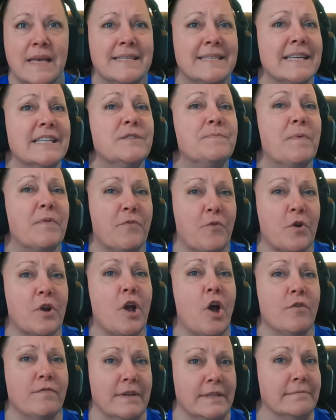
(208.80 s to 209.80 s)
since before
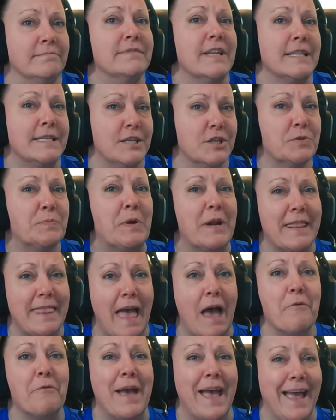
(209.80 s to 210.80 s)
COVID, let's just put it
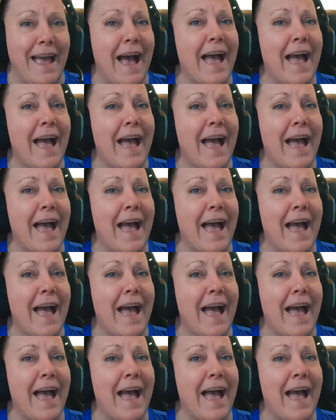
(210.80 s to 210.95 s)
that way.